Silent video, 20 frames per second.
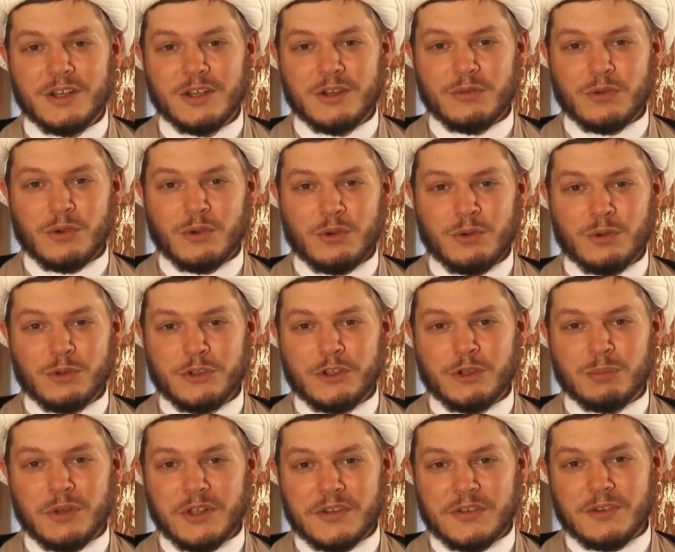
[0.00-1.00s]
of our holy
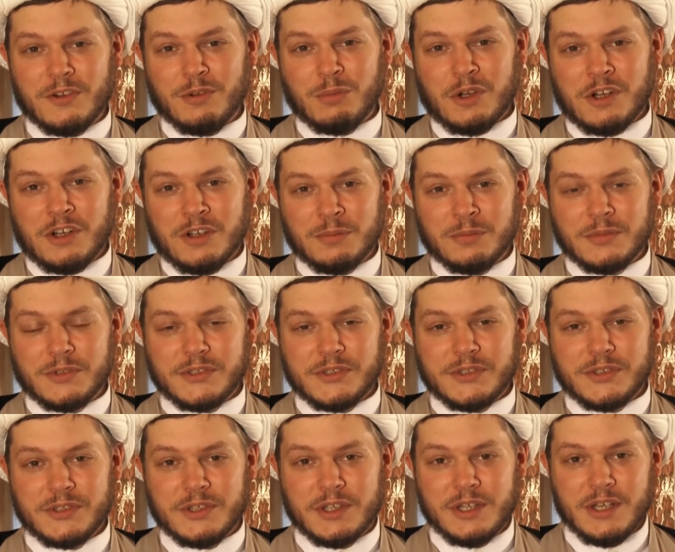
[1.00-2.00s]
and blessed Imams